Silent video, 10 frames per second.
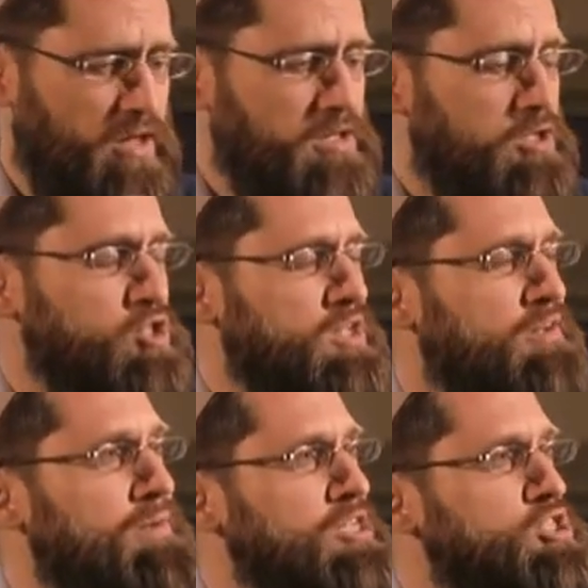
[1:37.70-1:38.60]
Because
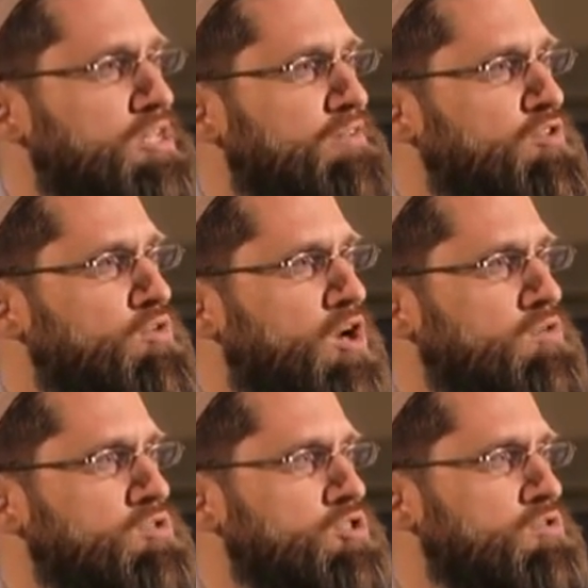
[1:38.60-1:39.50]
imagine if you
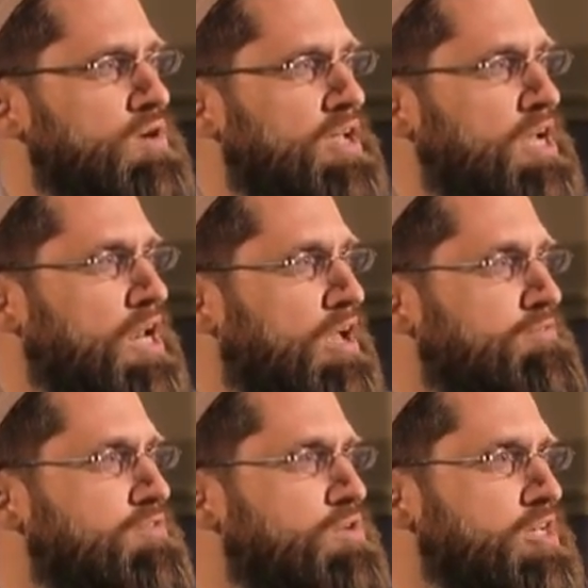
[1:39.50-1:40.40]
go to a
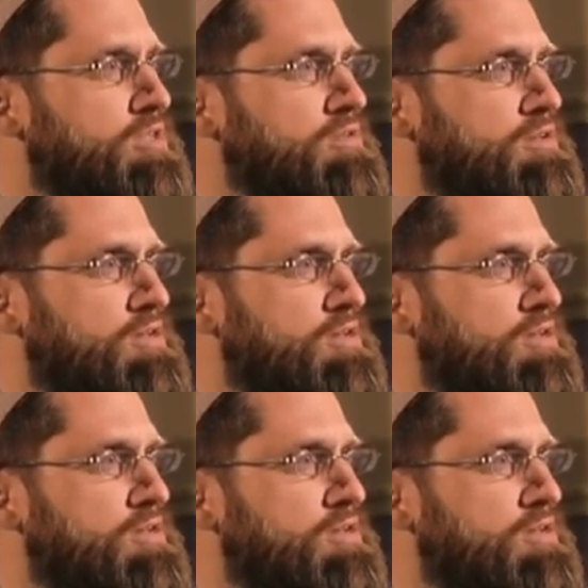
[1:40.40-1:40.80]
clairvoyant